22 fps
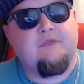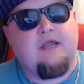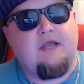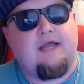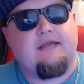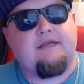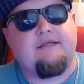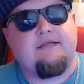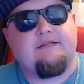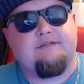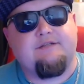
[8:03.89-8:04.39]

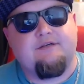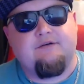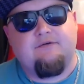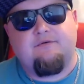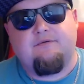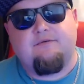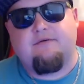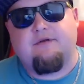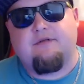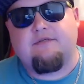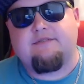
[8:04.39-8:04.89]
I could
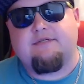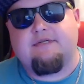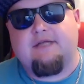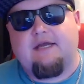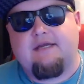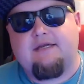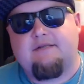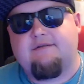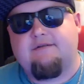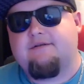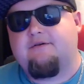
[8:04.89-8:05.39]
do see, I
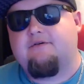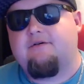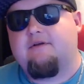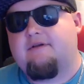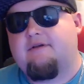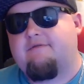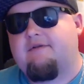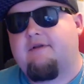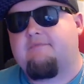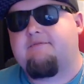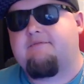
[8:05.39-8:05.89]
could do
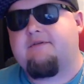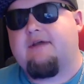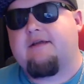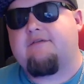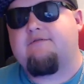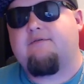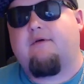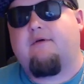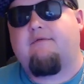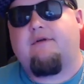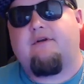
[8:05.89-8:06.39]
even up to like
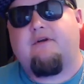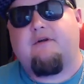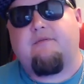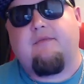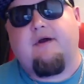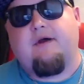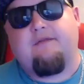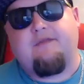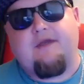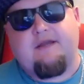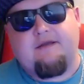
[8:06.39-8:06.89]
twelve hundred a month.